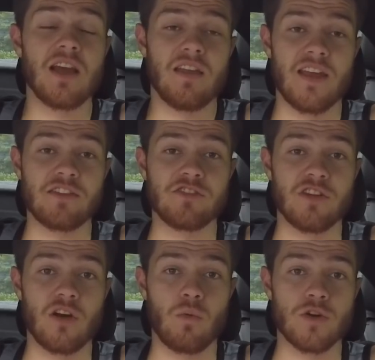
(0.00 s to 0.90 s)
that's, you
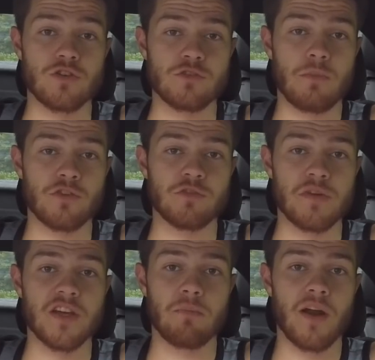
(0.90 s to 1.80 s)
know, what you're supposed to be
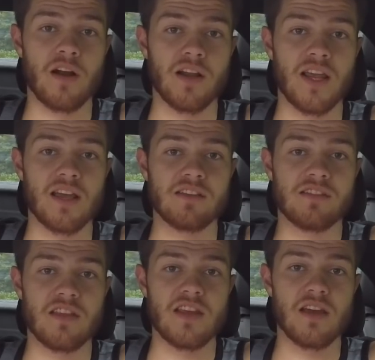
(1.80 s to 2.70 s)
comparing
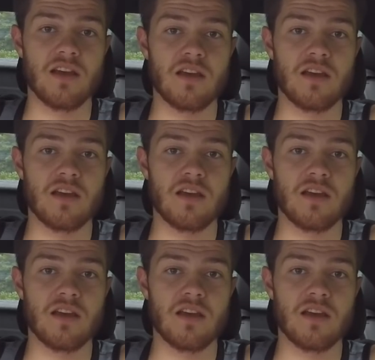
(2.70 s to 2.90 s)
against the